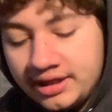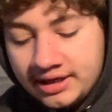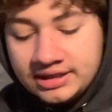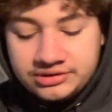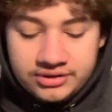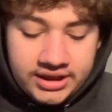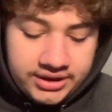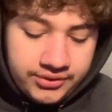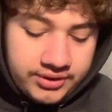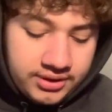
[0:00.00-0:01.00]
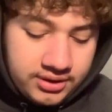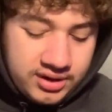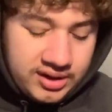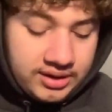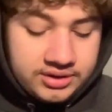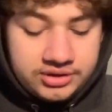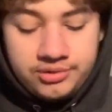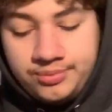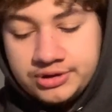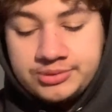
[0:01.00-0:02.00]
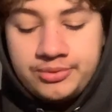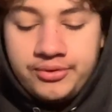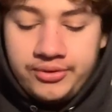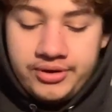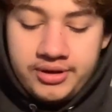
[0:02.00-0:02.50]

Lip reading: nice drag to it. Super smooth.